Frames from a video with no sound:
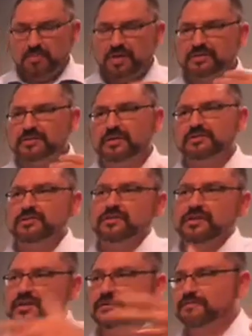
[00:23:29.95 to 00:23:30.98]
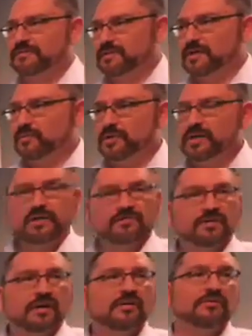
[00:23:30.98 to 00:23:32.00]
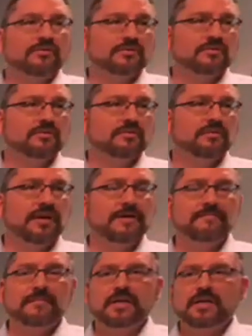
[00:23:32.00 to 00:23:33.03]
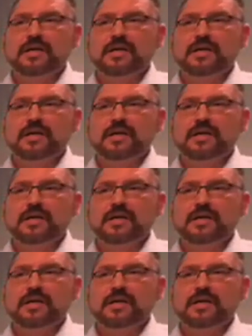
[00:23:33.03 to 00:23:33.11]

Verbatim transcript: but it's also a gift that we give to others, right?